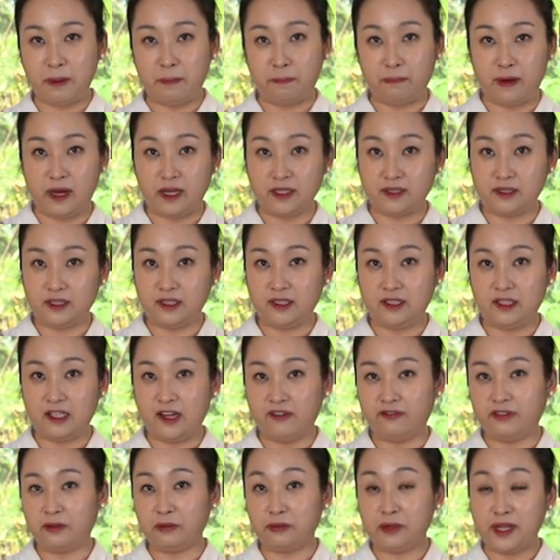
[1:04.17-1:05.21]
a bottle
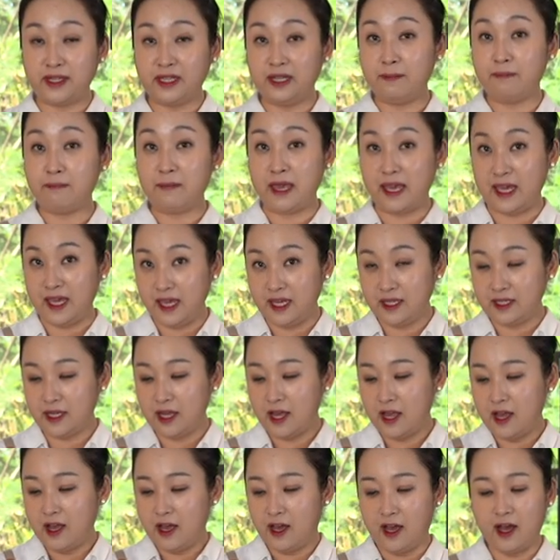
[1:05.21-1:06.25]
of a
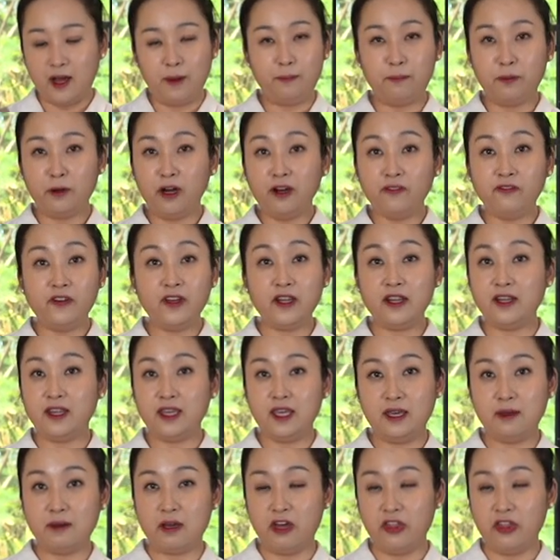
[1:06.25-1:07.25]
ready-made, um, perfectly